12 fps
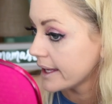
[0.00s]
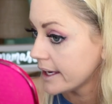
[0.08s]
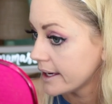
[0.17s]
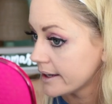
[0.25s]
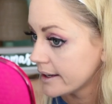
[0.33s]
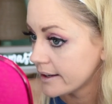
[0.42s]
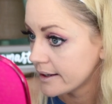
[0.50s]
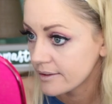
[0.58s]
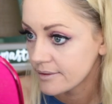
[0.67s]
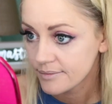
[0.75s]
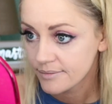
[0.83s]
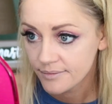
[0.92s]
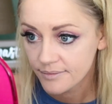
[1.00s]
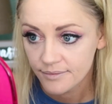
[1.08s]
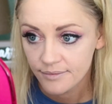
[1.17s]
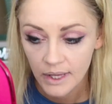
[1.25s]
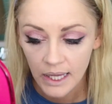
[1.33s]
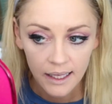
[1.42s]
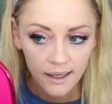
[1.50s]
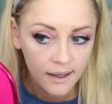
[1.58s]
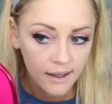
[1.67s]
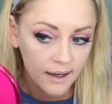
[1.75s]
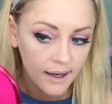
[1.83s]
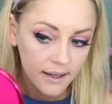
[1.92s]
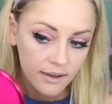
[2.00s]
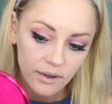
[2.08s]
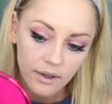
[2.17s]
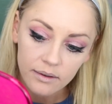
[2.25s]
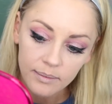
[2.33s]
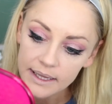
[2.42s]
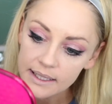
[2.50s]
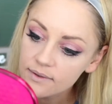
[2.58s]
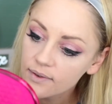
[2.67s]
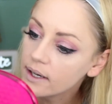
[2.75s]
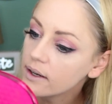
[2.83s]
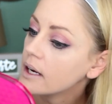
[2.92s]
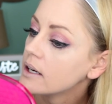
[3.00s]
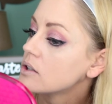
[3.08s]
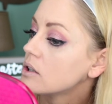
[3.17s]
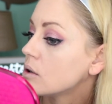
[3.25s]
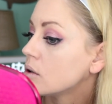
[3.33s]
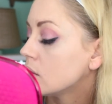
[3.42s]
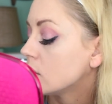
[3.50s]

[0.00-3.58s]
Yeah. I don't know about this foundation.